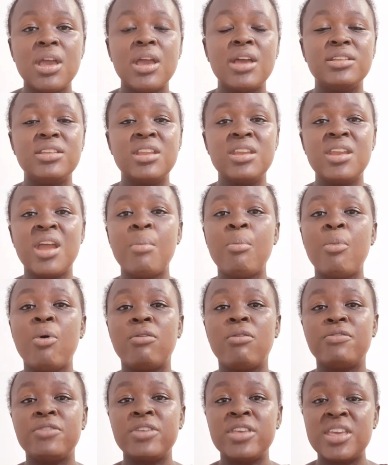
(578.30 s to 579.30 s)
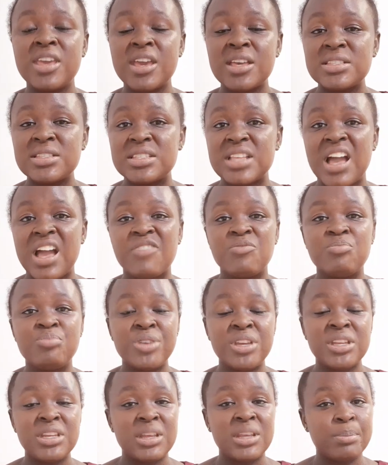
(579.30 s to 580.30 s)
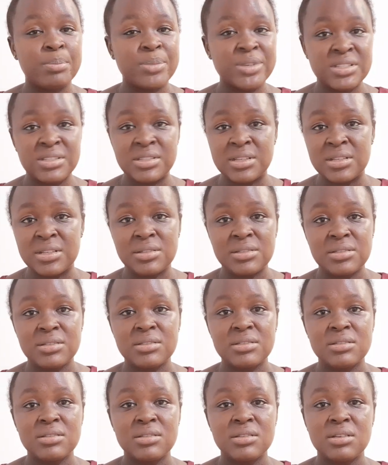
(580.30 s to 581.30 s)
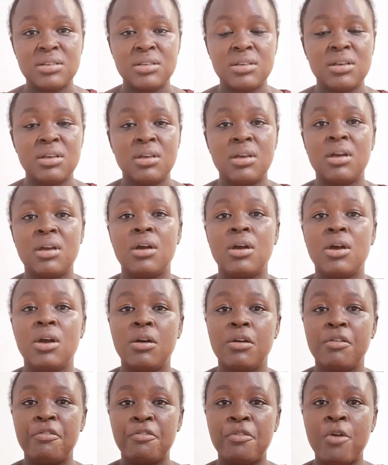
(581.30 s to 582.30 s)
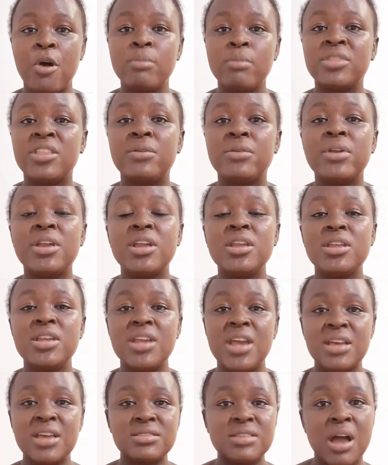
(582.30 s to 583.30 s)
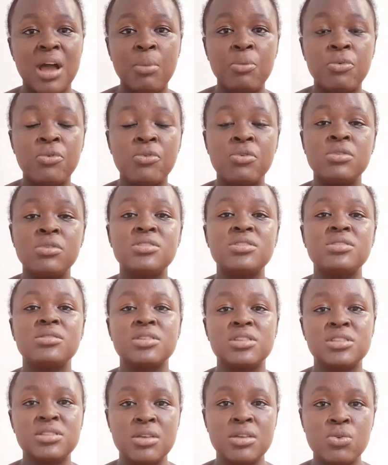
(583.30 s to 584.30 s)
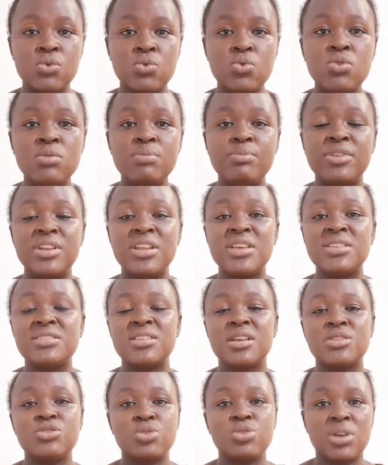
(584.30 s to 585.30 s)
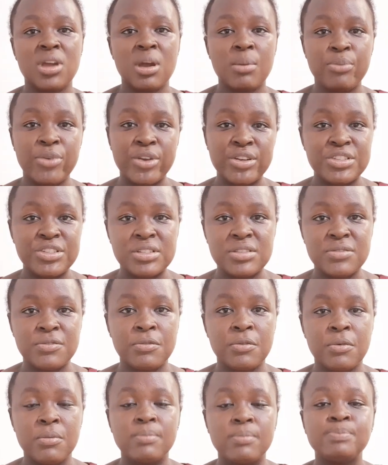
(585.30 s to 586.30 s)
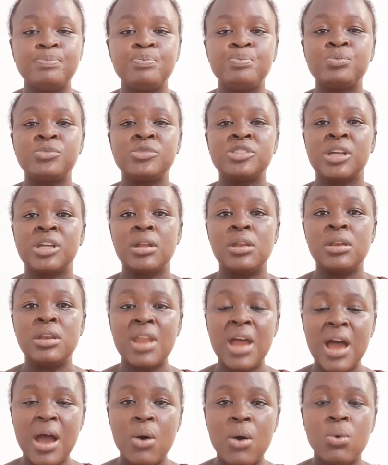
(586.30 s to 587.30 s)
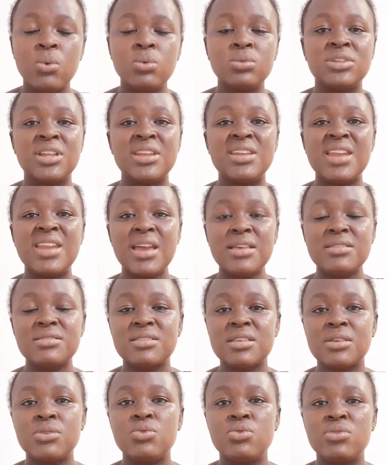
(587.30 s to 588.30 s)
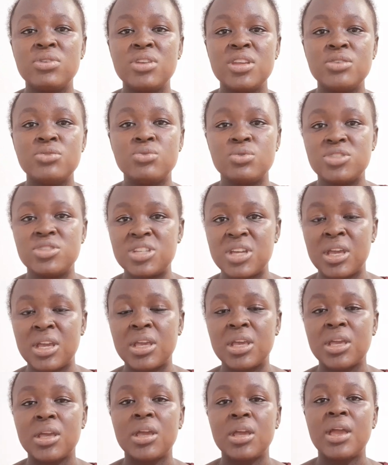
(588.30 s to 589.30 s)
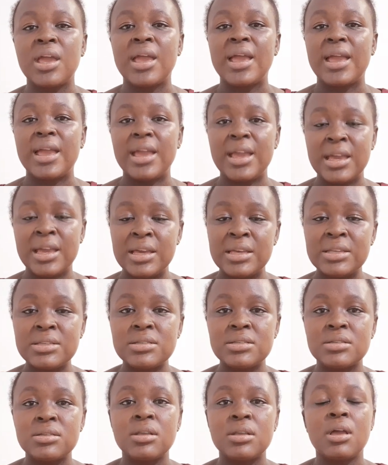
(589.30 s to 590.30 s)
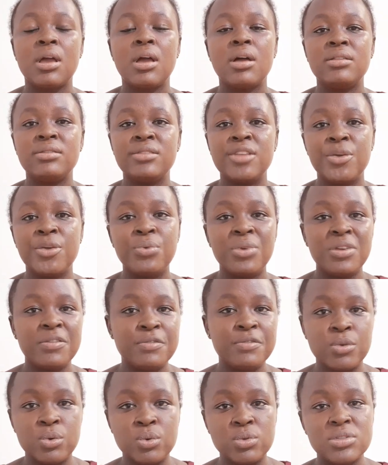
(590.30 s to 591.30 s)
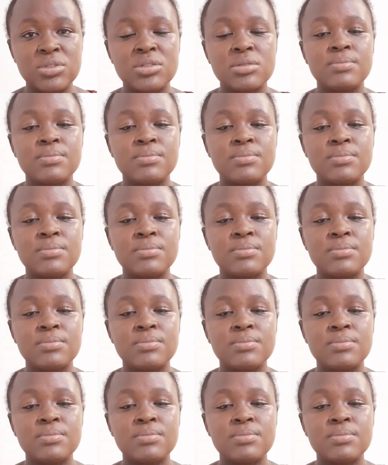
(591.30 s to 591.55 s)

the number of years they have been in business. From 3 years upwards is a good place that you can purchase from. Now the next thing you need to check is the reviews.